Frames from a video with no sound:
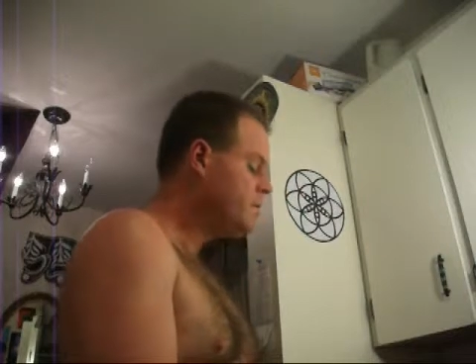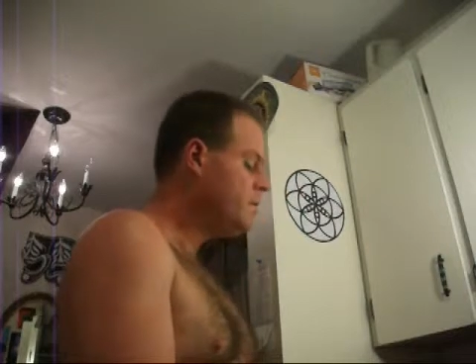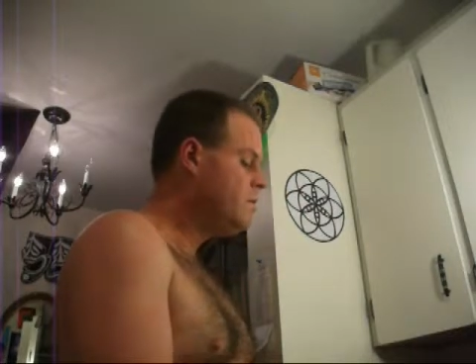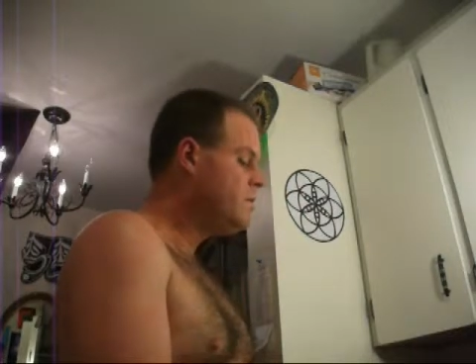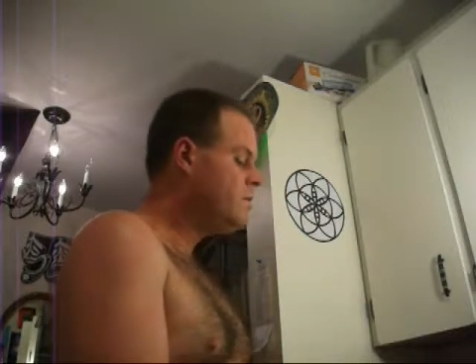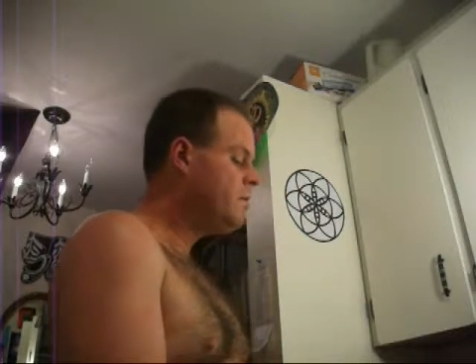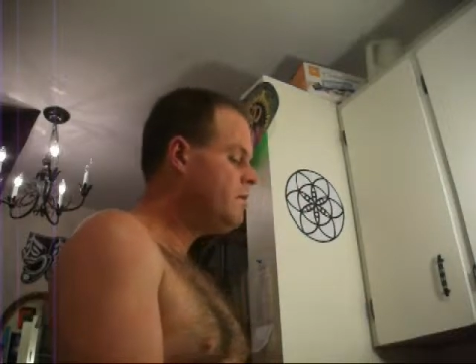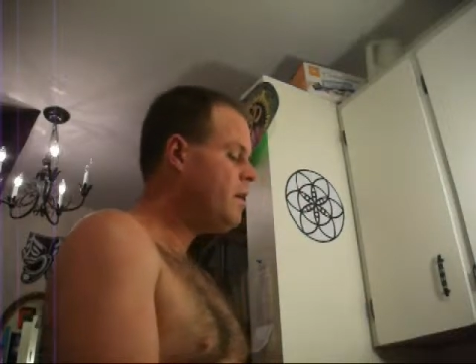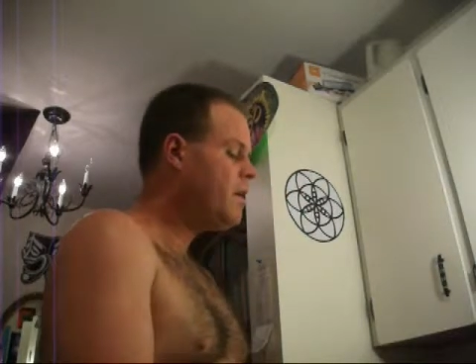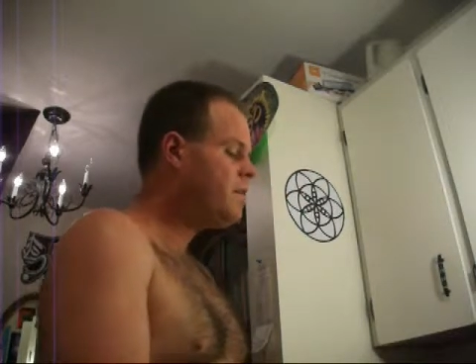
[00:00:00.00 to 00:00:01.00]
soon we'll
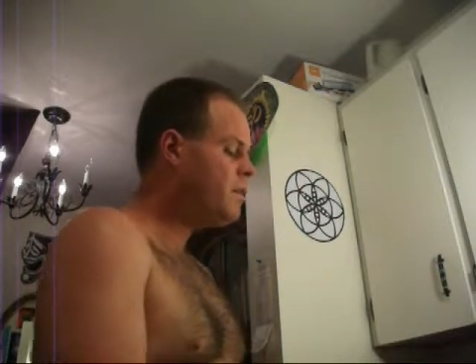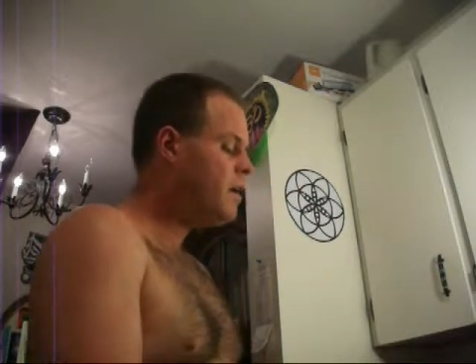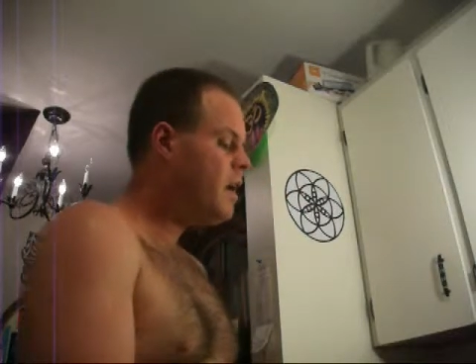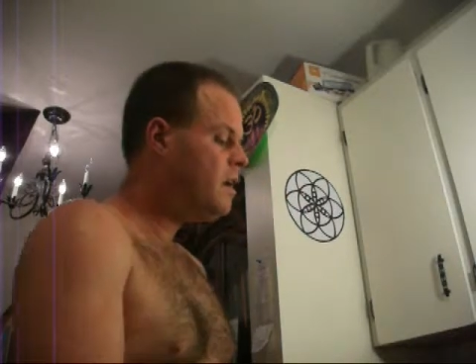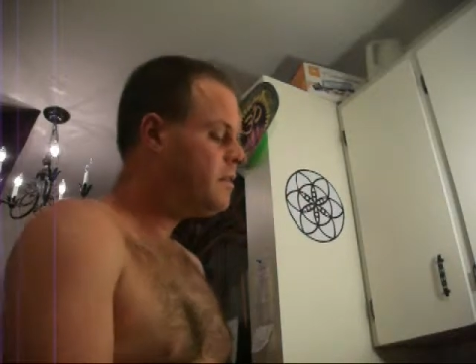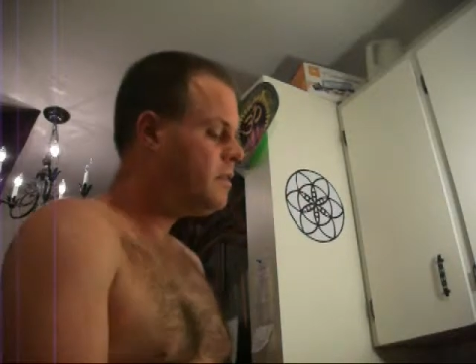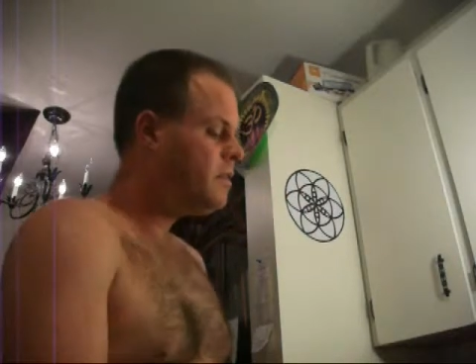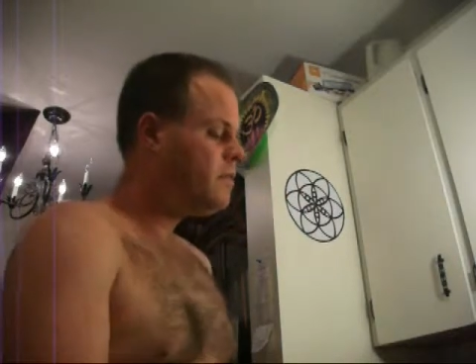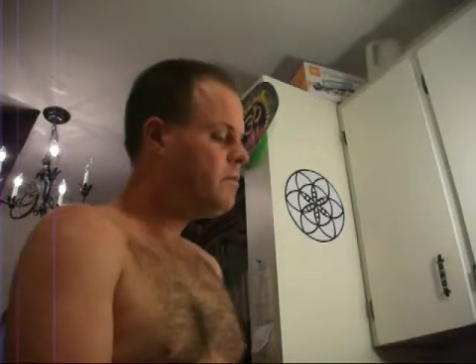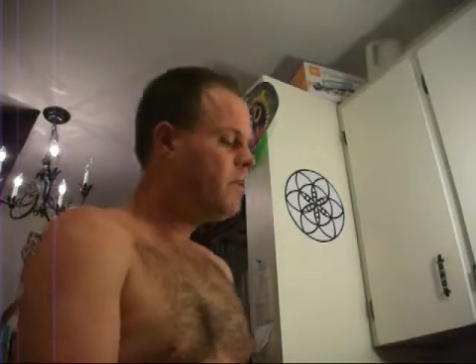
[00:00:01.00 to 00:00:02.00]
be ready for
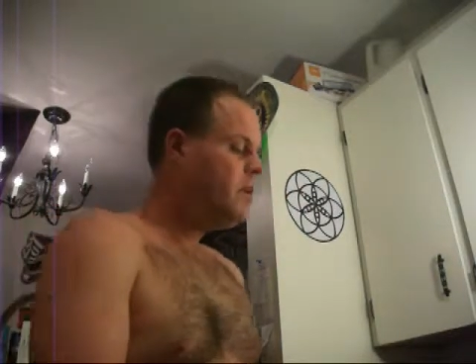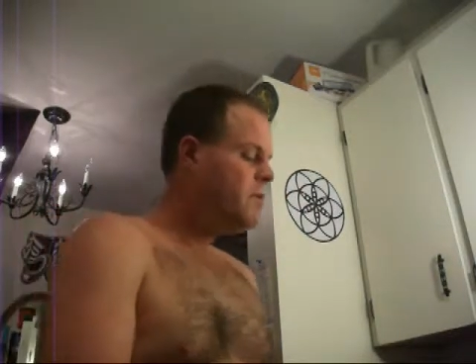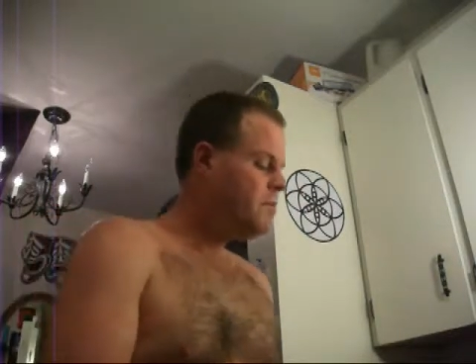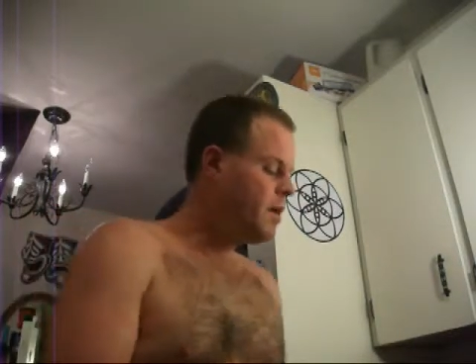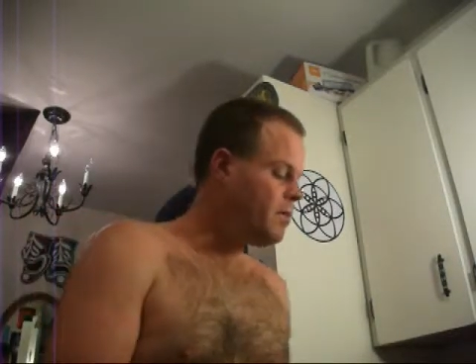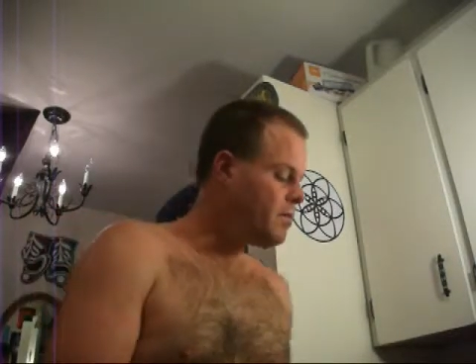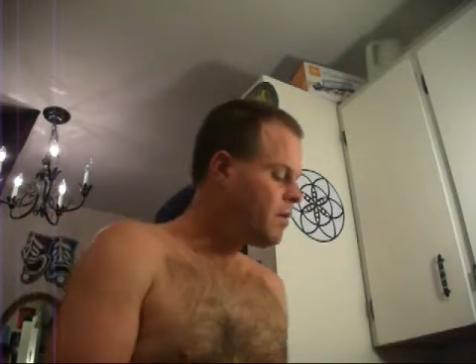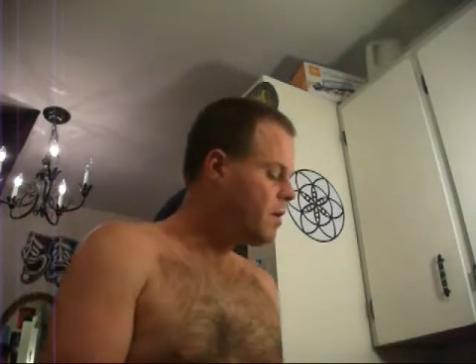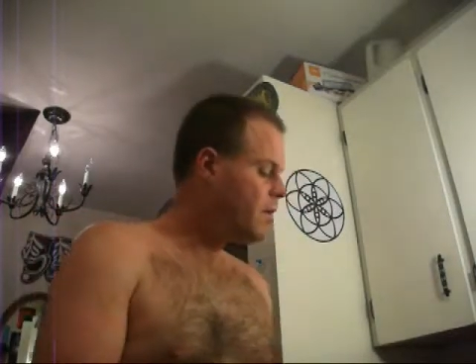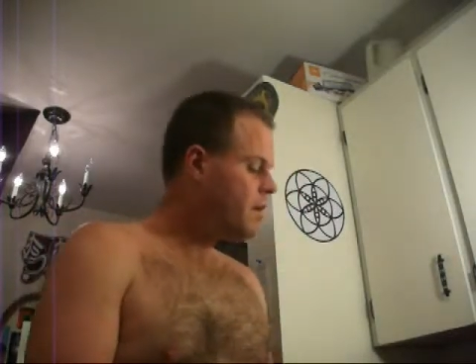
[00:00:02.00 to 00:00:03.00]
niacin. But
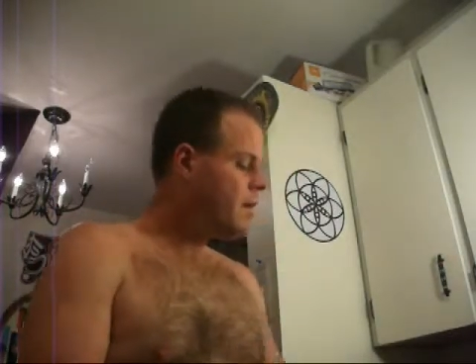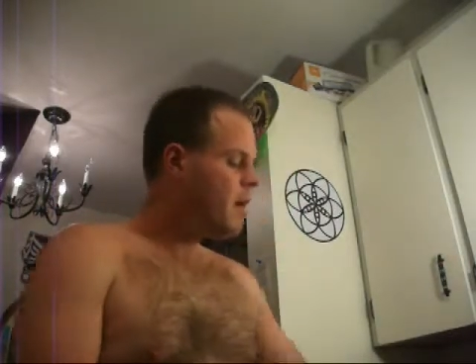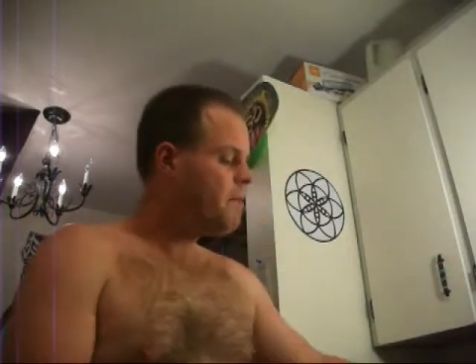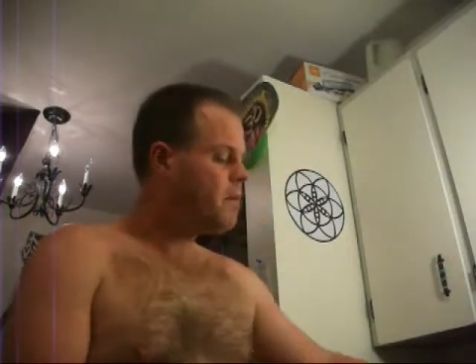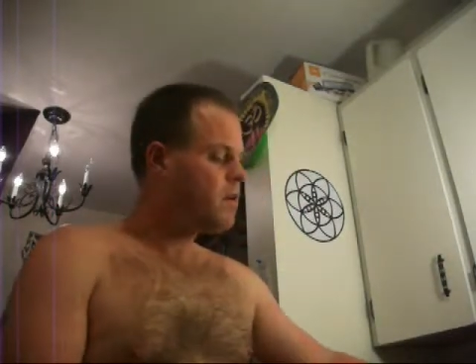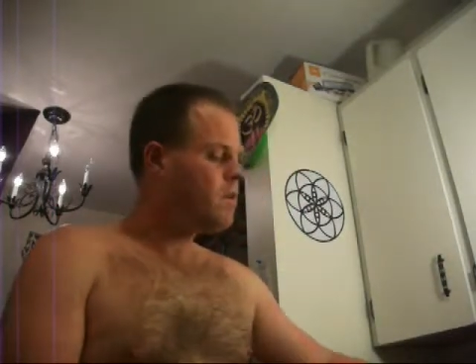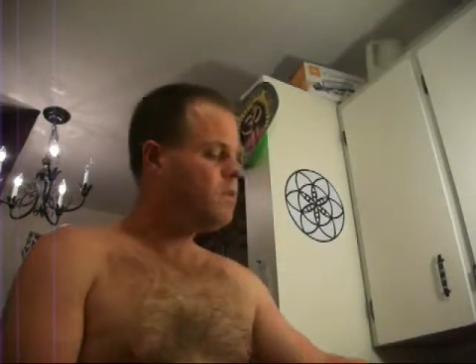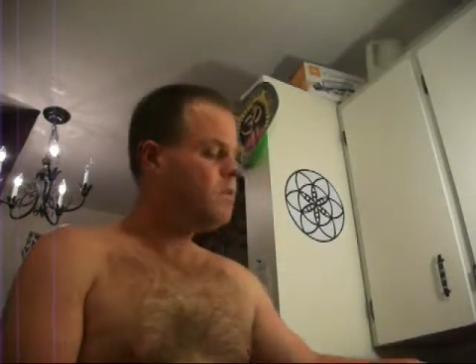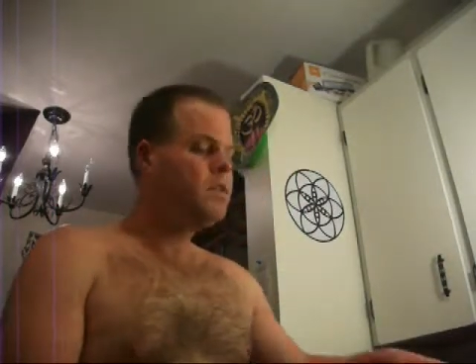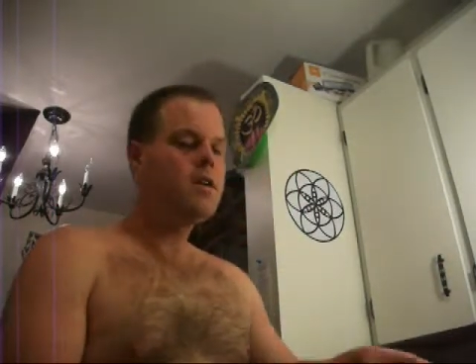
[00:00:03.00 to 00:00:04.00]
right now I'm going to
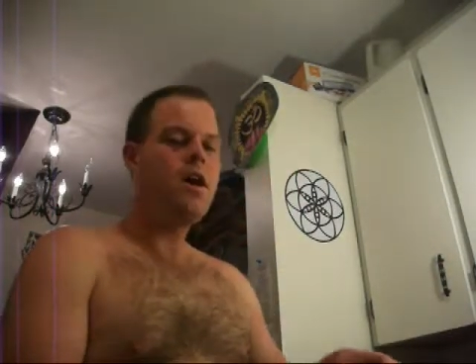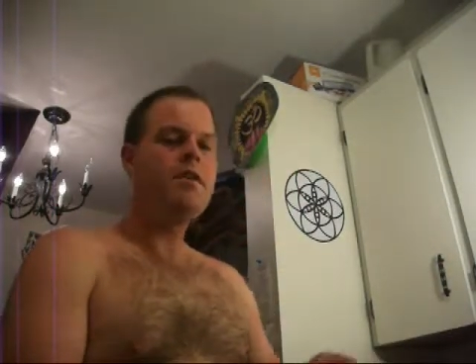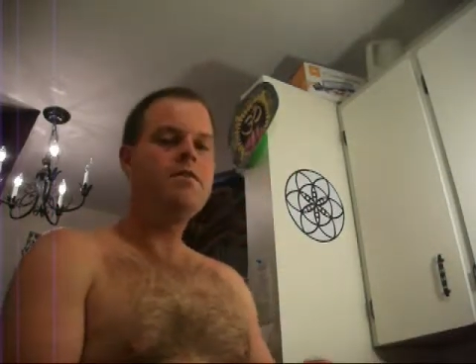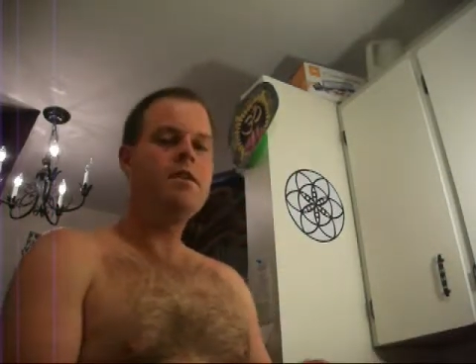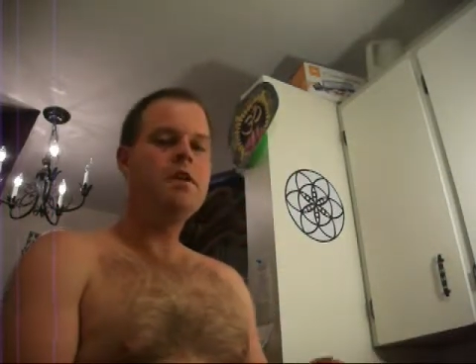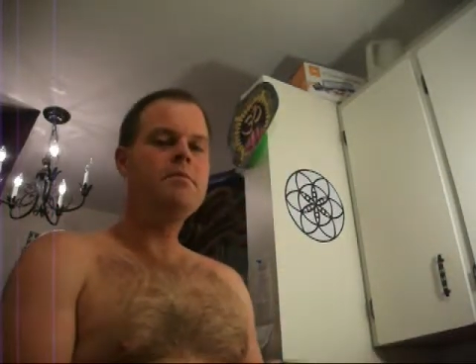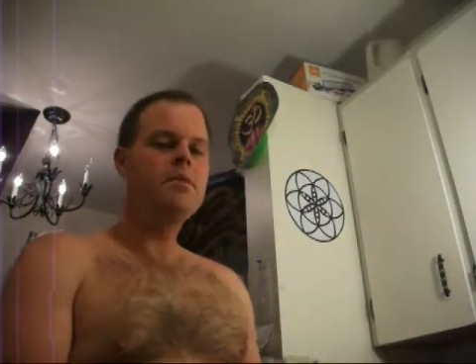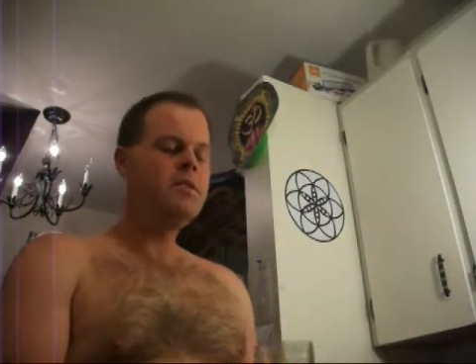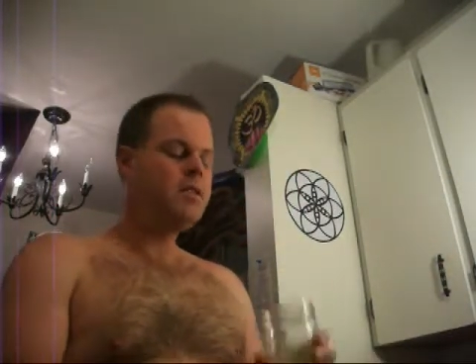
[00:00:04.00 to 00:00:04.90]
go do the coffee enema.